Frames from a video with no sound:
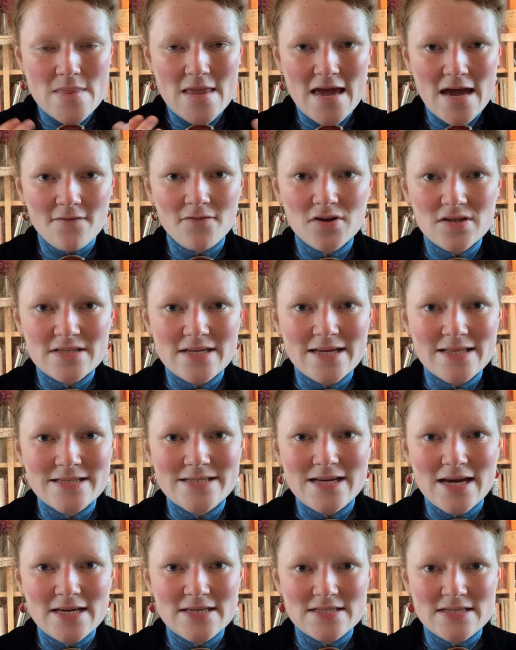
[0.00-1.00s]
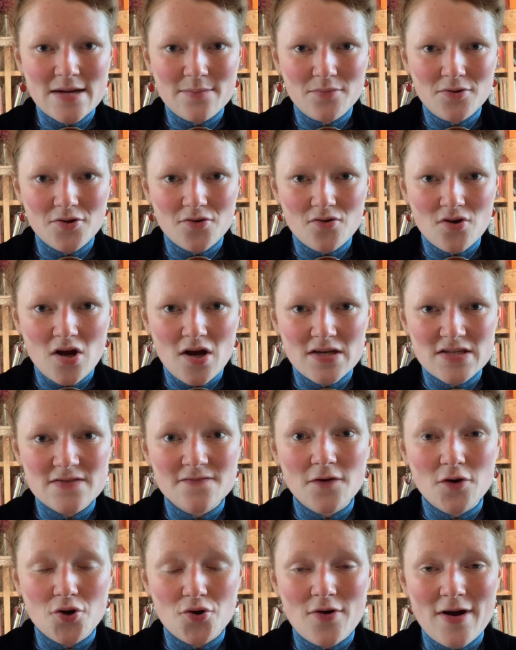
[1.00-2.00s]
Ever since I stumbled across
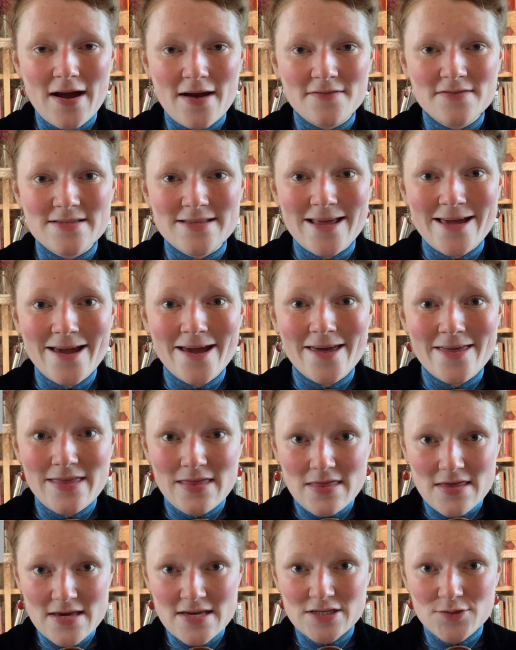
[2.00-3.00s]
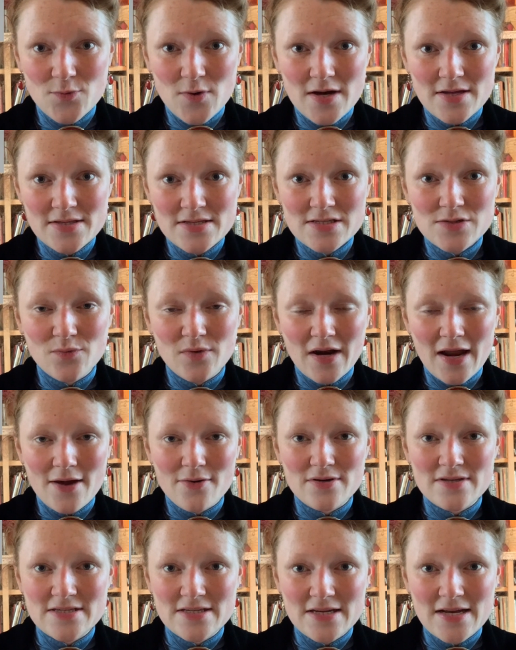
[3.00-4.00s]
photographs like these ones when I
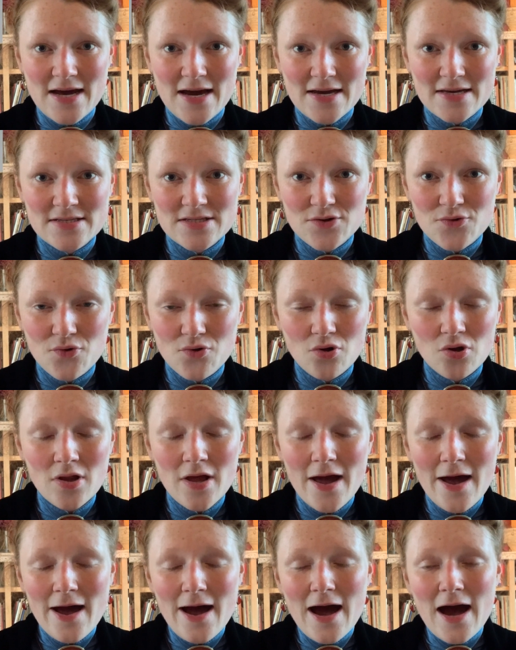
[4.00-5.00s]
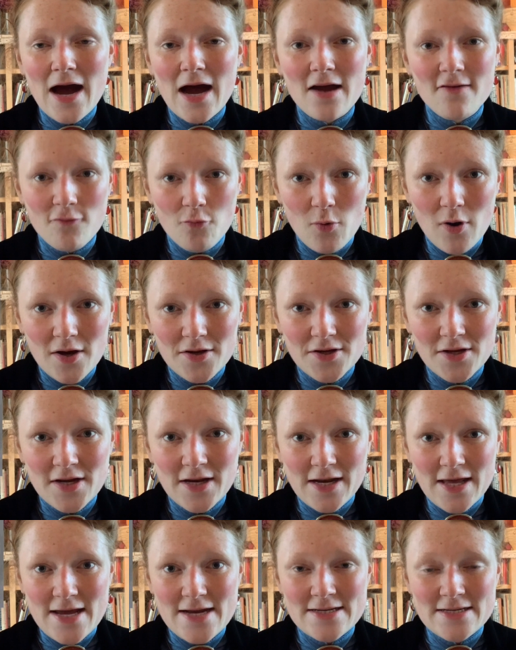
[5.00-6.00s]
was in high school, I've wanted
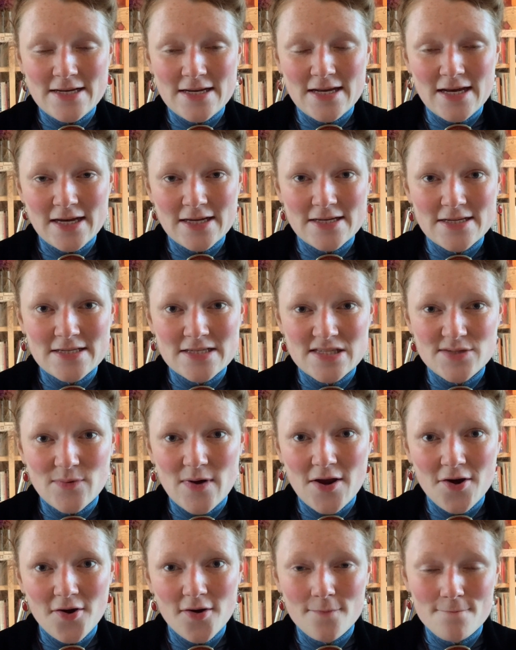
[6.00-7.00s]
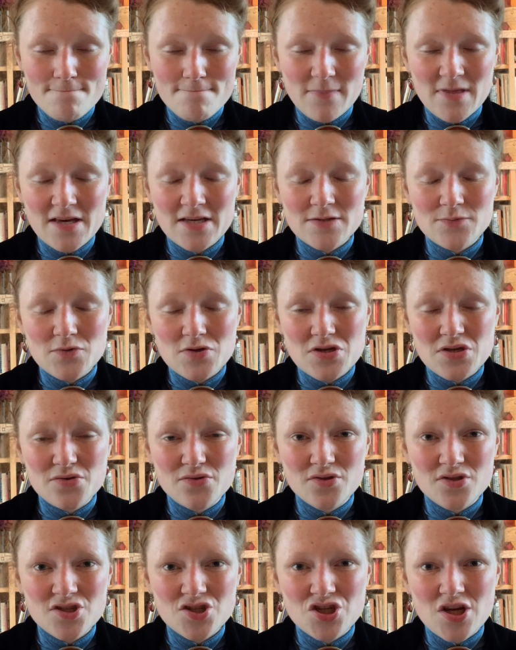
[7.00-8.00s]
an 1890s sweater. These were
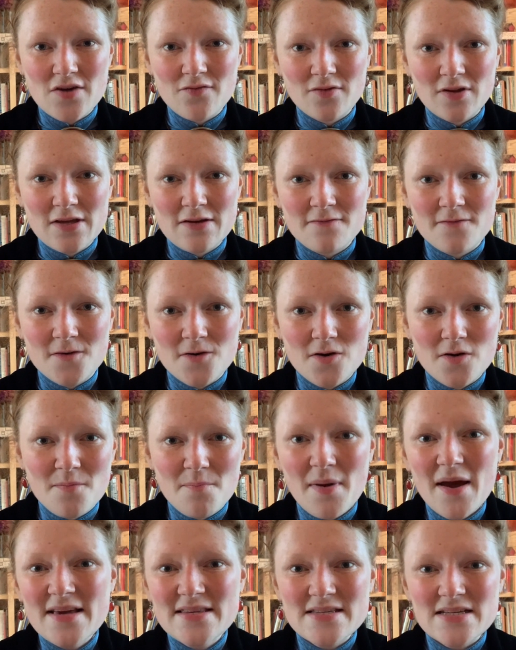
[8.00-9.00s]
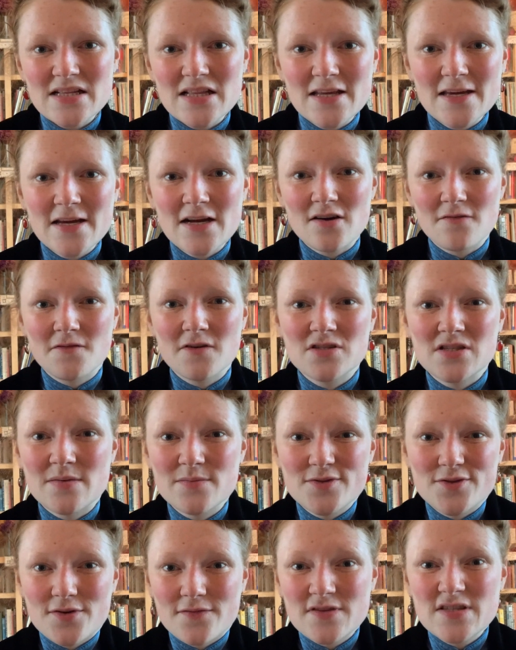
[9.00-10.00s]
used generally for bicycling or for some
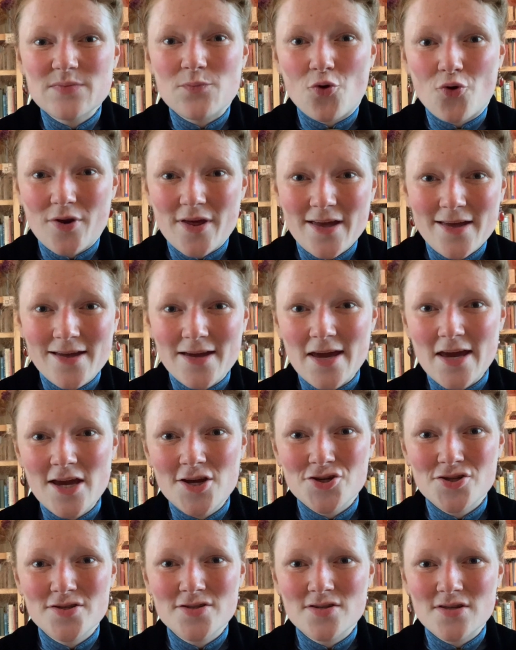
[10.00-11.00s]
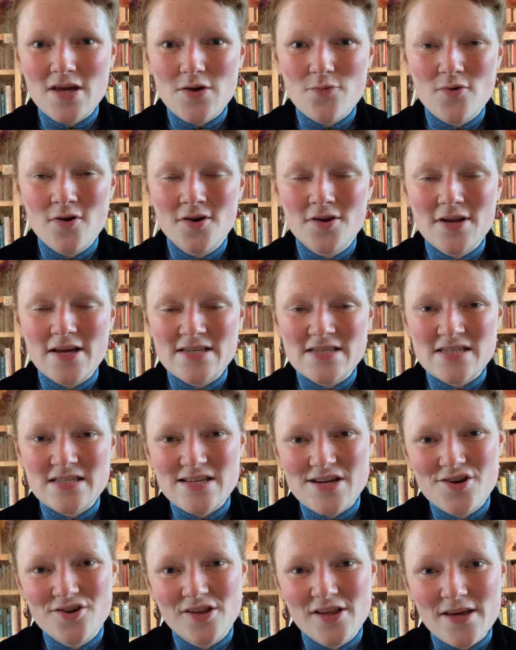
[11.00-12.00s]
sort of sporting occasion, so they weren't
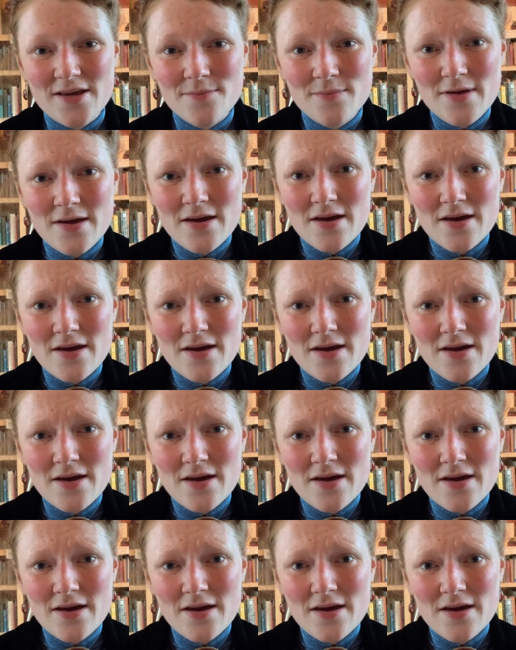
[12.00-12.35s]
necessarily